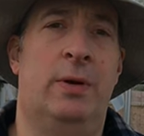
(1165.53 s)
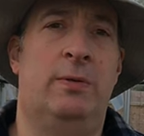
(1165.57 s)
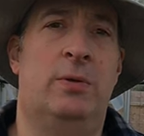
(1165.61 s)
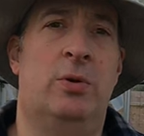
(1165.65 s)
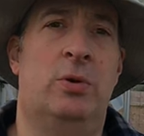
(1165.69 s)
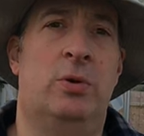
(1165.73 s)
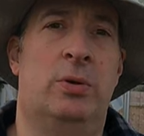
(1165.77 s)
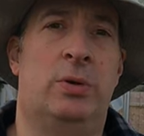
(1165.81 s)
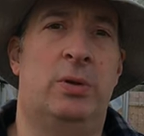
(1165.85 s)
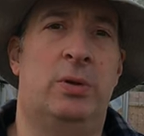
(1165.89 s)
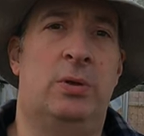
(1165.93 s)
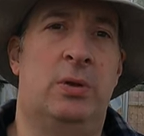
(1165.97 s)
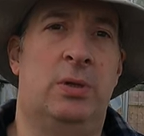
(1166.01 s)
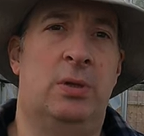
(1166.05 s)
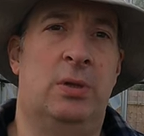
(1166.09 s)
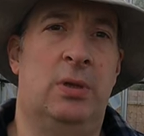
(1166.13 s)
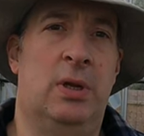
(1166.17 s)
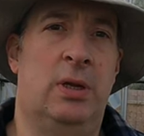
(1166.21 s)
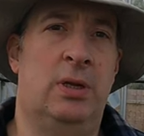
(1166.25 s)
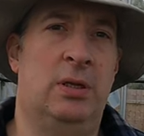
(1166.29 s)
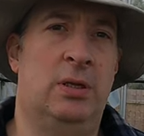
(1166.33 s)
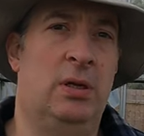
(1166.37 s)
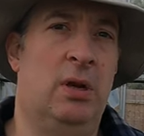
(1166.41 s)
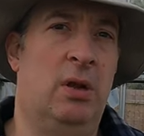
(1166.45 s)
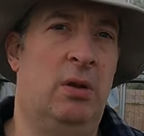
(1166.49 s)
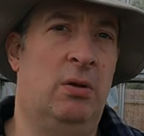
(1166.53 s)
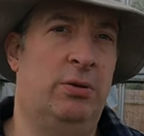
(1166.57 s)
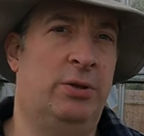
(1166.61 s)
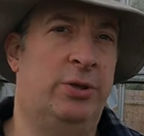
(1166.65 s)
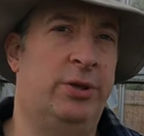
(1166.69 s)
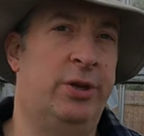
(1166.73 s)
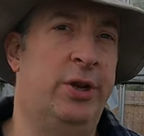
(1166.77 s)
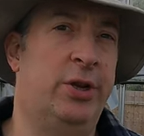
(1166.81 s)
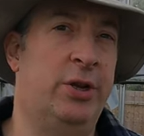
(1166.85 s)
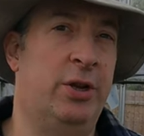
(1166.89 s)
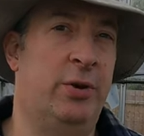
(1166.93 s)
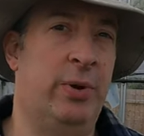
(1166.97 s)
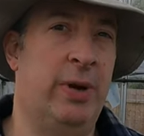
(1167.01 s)
of course there's lots
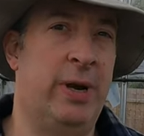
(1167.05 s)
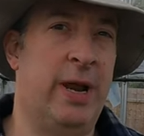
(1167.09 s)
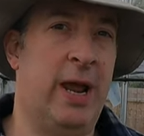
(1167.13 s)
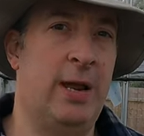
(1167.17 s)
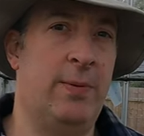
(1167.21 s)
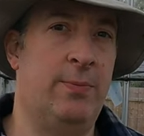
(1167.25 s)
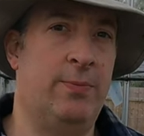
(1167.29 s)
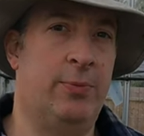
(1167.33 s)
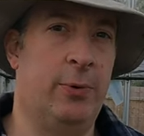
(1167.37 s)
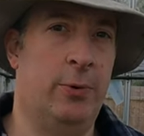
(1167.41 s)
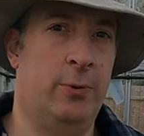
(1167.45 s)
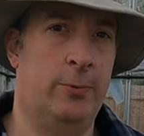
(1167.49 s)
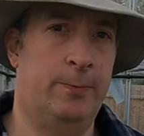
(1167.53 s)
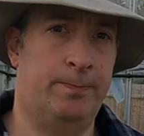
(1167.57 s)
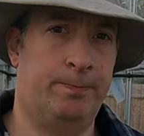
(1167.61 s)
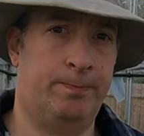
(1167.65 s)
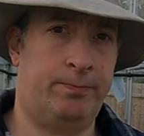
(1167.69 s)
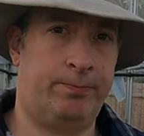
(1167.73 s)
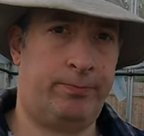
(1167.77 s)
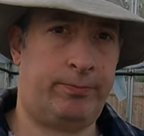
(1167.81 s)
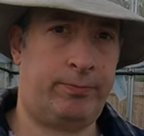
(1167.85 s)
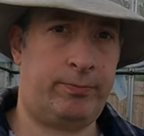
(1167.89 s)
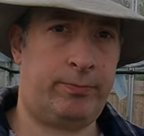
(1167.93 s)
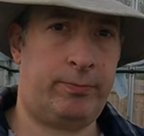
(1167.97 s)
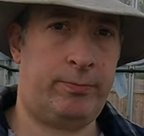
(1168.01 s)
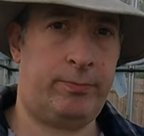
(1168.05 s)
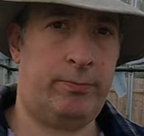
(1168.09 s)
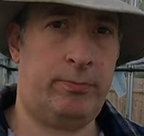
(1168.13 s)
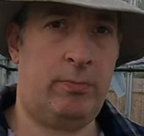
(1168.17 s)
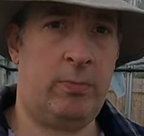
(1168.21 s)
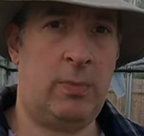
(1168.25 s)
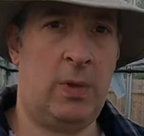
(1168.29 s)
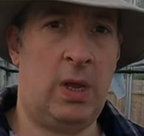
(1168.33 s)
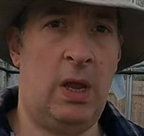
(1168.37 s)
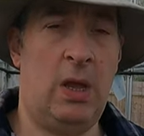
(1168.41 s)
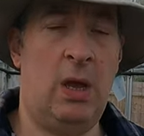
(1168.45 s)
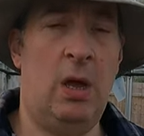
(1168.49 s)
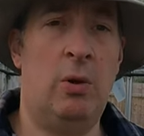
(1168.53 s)
to do in April.
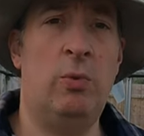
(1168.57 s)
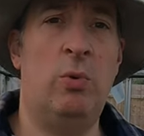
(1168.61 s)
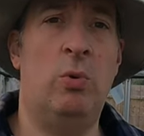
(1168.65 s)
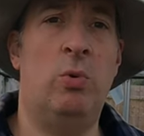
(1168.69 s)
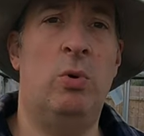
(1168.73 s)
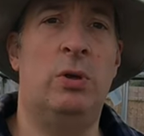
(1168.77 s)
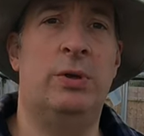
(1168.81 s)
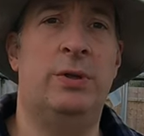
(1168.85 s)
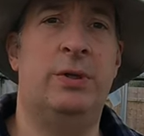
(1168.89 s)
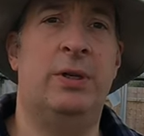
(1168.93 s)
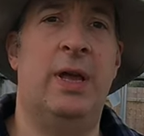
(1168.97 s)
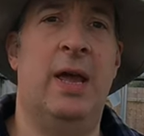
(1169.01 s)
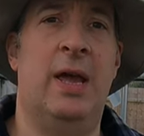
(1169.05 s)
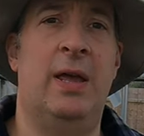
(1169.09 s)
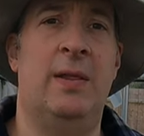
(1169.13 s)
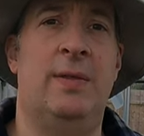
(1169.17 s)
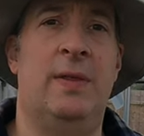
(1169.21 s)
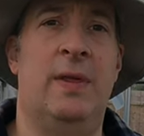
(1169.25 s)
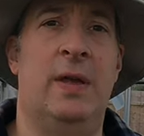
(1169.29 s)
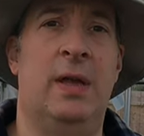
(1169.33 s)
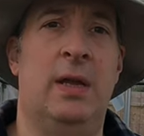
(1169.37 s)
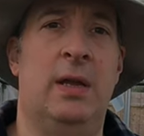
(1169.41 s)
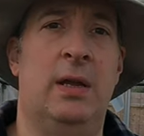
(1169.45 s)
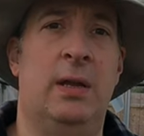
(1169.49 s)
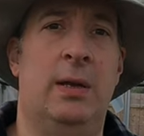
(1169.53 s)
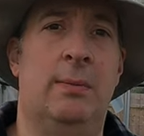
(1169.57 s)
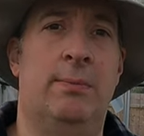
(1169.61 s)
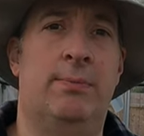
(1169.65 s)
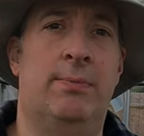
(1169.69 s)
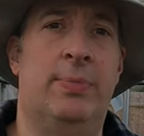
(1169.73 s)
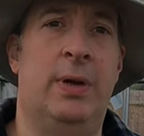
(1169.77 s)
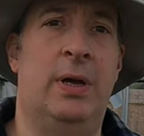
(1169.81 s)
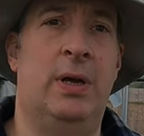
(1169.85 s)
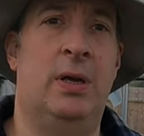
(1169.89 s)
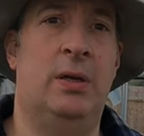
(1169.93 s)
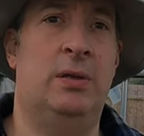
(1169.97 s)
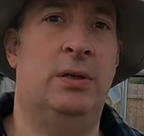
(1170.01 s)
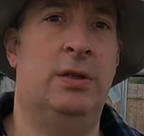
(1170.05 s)
I will want to get the
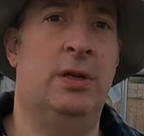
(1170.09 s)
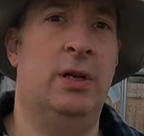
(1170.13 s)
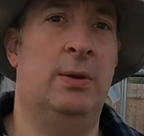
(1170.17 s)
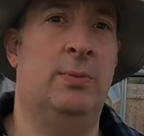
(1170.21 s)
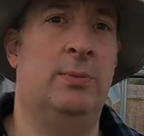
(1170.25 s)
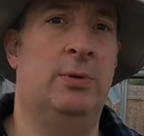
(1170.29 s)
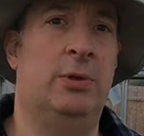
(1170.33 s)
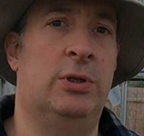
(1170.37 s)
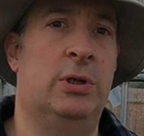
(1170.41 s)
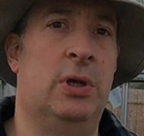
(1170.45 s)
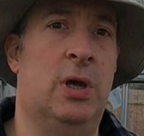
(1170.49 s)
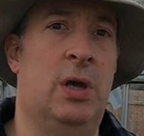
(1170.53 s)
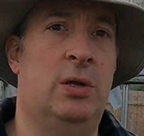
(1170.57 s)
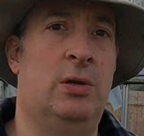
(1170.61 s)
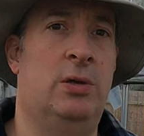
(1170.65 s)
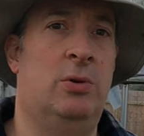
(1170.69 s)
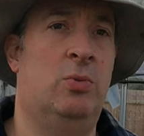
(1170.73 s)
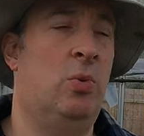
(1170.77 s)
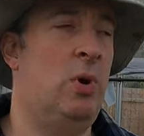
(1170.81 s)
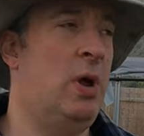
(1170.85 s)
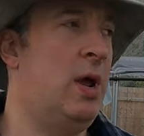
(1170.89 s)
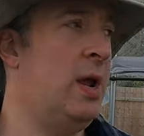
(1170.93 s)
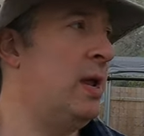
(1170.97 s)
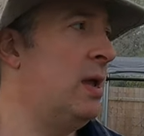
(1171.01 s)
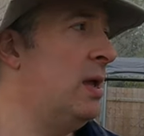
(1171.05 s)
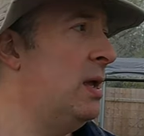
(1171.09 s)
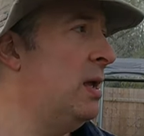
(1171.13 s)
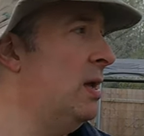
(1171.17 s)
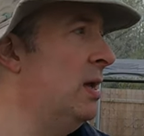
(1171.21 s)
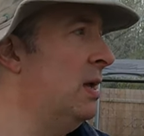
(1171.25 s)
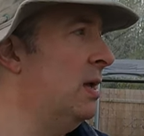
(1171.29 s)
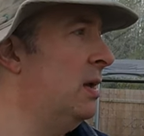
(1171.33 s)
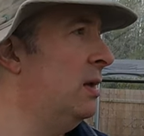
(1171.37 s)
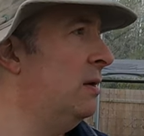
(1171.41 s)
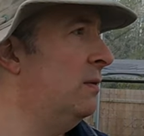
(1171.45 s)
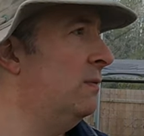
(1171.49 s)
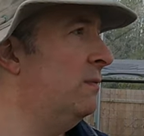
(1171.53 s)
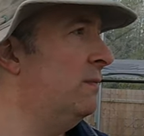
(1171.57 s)
parsnips underway
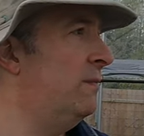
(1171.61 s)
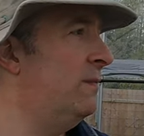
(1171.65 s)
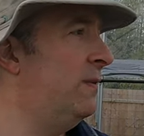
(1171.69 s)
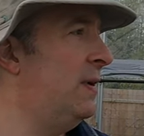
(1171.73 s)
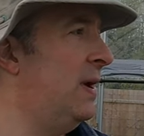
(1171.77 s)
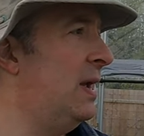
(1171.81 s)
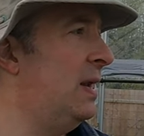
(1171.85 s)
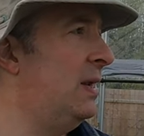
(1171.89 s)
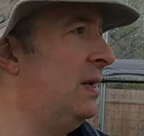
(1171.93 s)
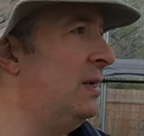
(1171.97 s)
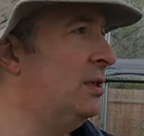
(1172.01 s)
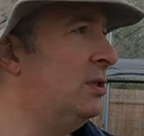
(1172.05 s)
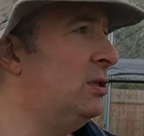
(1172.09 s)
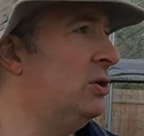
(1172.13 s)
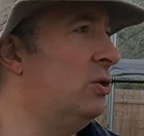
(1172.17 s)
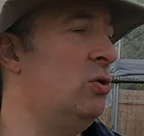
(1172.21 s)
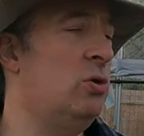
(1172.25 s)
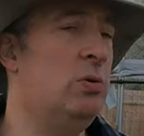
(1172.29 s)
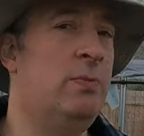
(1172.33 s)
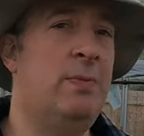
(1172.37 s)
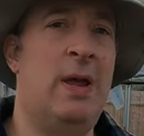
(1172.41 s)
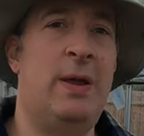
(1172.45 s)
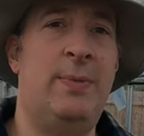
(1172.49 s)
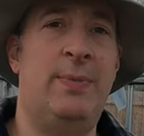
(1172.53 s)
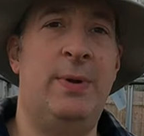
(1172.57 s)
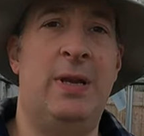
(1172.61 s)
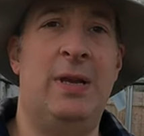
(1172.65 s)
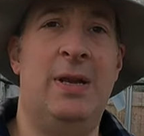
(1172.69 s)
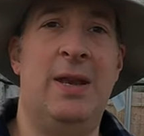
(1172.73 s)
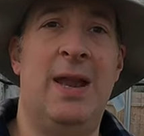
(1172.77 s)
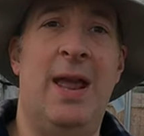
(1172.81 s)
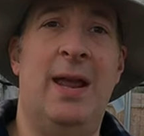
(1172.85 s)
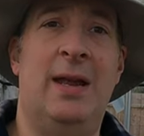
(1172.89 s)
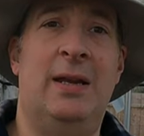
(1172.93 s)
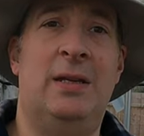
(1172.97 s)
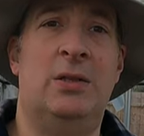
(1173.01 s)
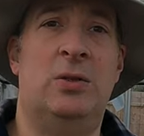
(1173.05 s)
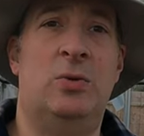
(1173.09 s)
fairly soon, maybe
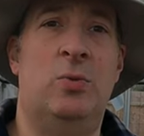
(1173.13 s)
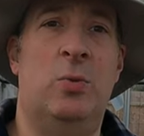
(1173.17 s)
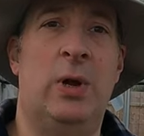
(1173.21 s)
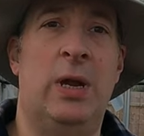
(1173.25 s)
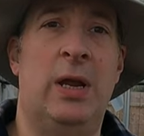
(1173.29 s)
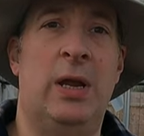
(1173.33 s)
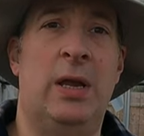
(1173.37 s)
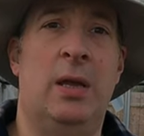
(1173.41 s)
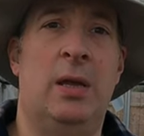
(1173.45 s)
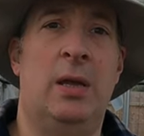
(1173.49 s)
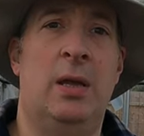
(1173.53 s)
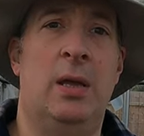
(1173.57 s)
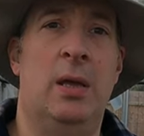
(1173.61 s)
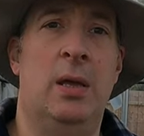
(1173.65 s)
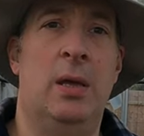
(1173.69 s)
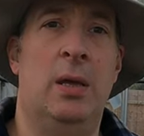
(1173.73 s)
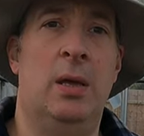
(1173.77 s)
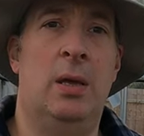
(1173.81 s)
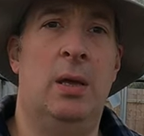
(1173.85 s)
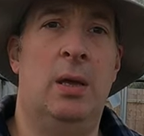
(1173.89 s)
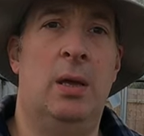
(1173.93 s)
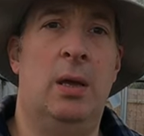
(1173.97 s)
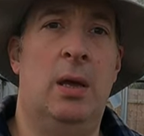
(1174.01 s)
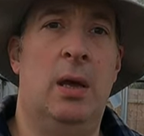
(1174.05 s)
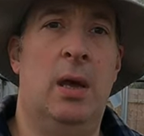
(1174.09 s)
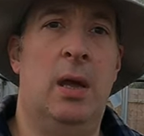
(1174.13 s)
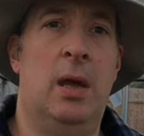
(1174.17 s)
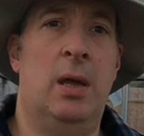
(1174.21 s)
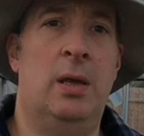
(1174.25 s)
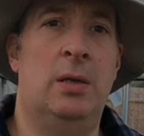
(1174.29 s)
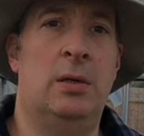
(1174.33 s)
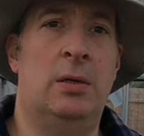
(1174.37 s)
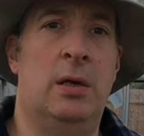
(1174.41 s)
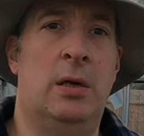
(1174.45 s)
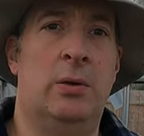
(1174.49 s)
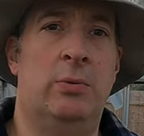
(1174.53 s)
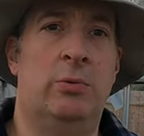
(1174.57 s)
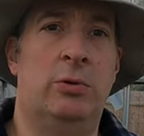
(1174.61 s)
next week,
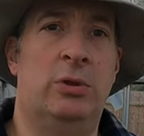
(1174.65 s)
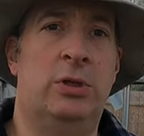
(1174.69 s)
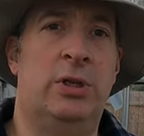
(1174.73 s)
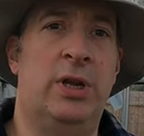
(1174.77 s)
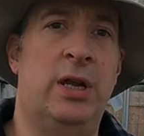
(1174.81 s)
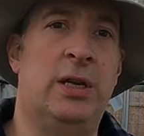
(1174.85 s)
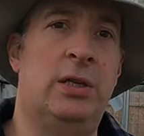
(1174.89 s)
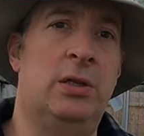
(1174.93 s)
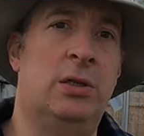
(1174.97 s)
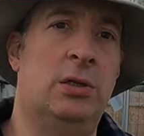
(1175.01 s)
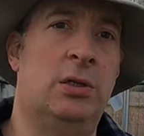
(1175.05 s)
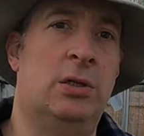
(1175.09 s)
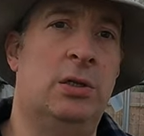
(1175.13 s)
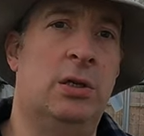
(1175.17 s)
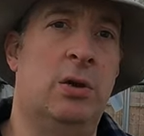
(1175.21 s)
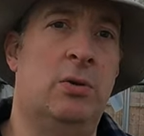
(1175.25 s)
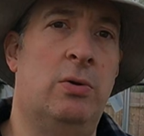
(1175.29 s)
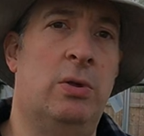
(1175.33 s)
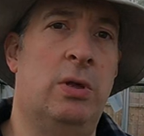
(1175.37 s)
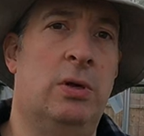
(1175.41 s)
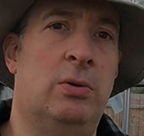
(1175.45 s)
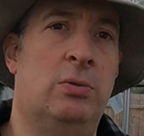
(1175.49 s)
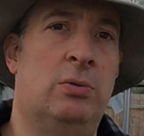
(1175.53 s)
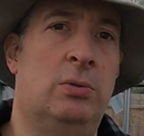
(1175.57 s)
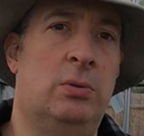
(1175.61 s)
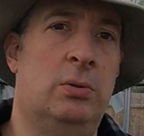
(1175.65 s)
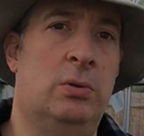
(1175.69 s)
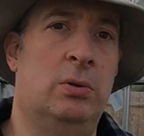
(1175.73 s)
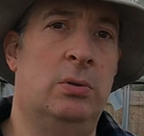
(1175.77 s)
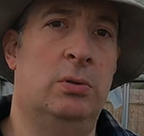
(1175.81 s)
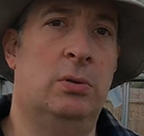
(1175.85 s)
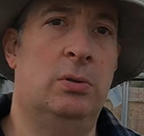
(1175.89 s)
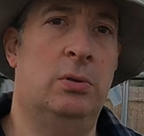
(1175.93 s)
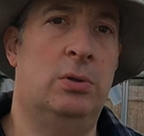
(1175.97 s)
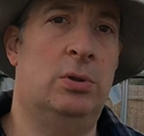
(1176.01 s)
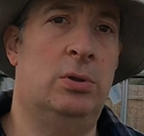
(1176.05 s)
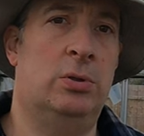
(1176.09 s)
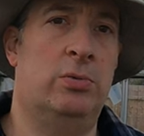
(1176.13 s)
and I will station sow those
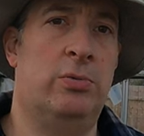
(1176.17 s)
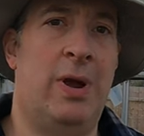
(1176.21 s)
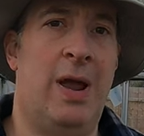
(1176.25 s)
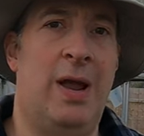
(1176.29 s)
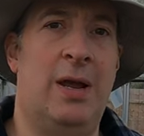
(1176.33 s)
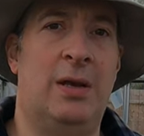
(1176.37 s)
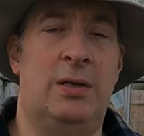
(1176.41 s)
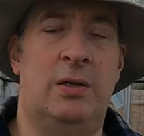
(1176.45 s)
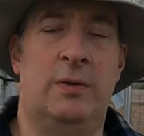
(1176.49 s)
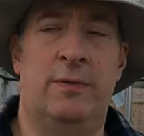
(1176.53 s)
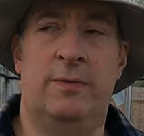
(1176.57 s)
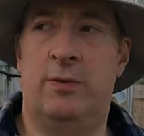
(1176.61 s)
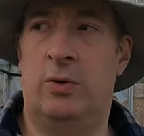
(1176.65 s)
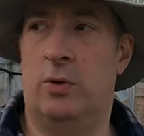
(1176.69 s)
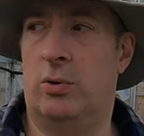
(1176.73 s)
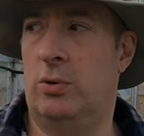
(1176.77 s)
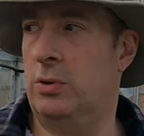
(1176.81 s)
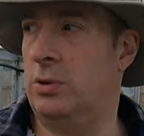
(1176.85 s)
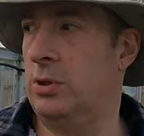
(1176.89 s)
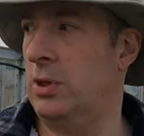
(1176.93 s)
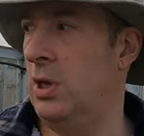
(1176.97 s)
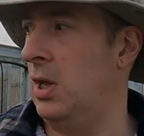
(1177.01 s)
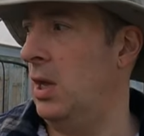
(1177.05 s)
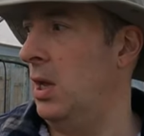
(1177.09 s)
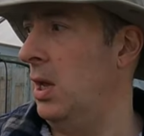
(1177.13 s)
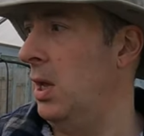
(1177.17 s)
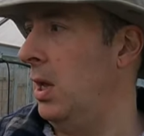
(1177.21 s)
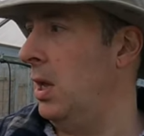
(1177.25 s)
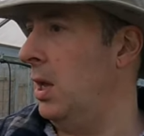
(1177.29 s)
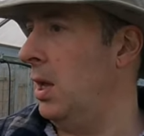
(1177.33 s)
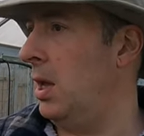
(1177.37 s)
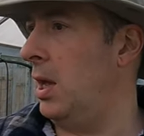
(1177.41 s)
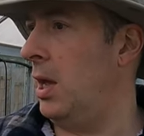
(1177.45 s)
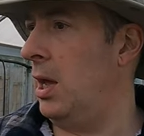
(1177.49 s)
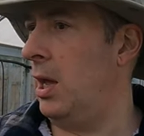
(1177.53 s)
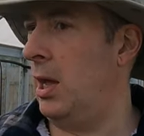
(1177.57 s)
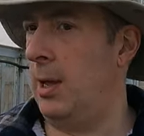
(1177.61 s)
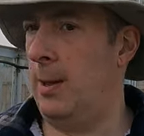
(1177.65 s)
direct, of course.
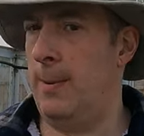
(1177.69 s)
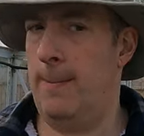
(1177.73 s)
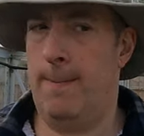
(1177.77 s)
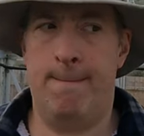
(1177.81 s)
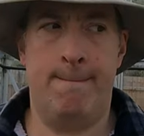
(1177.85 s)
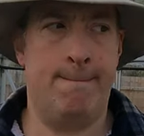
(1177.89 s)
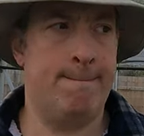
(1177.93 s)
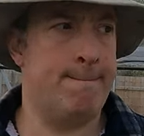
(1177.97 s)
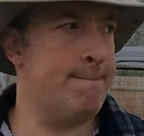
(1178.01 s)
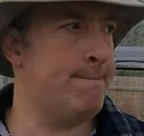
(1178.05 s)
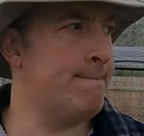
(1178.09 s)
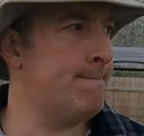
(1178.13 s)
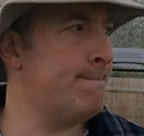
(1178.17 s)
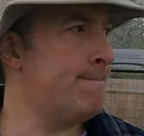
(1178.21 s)
Um,